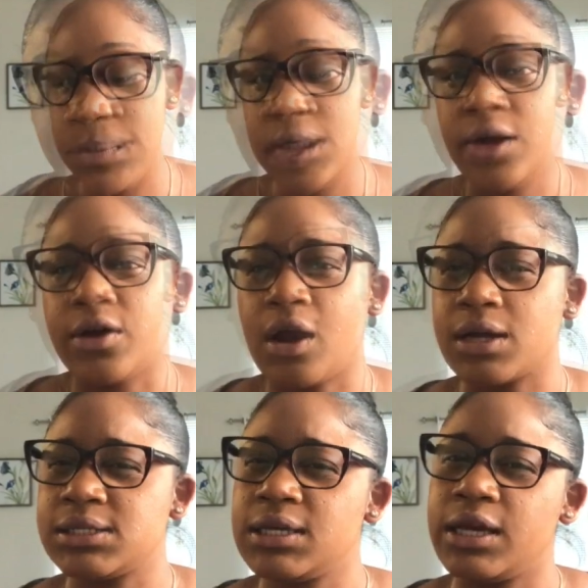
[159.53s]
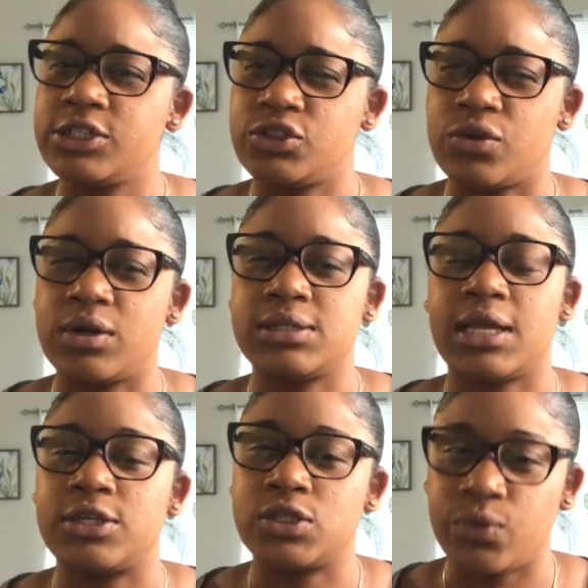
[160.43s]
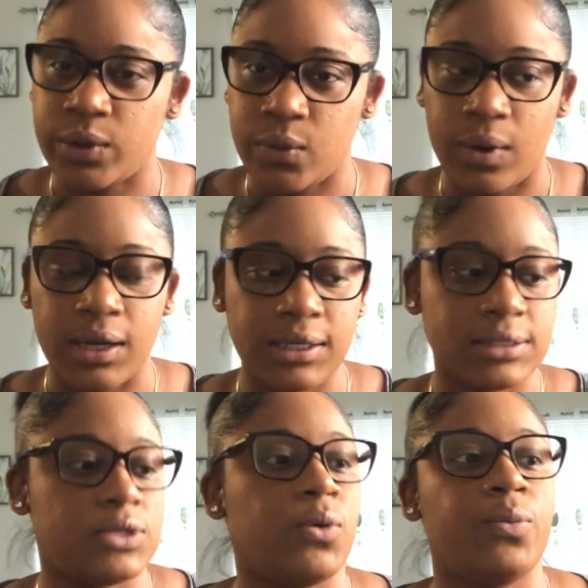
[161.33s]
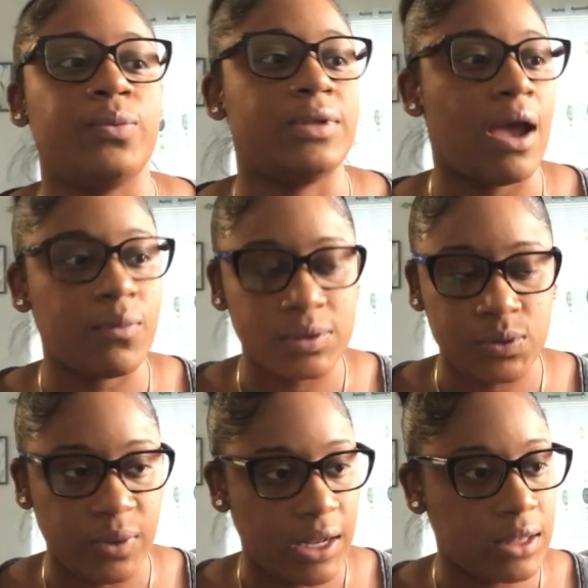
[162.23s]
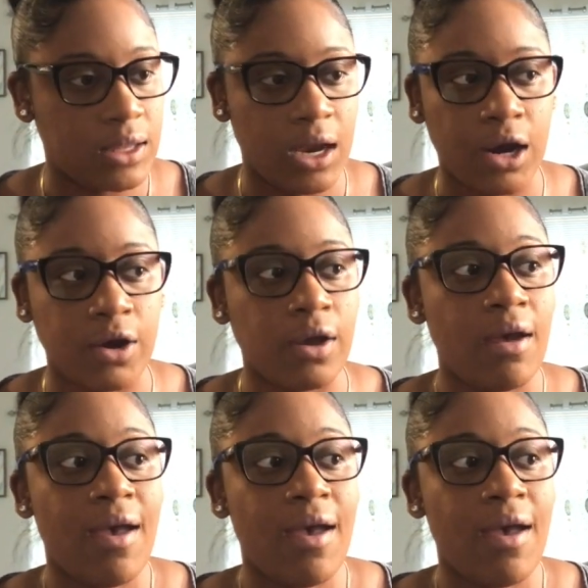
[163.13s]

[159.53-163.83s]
seat, her car seat and stroller is like two in one, so that was in there,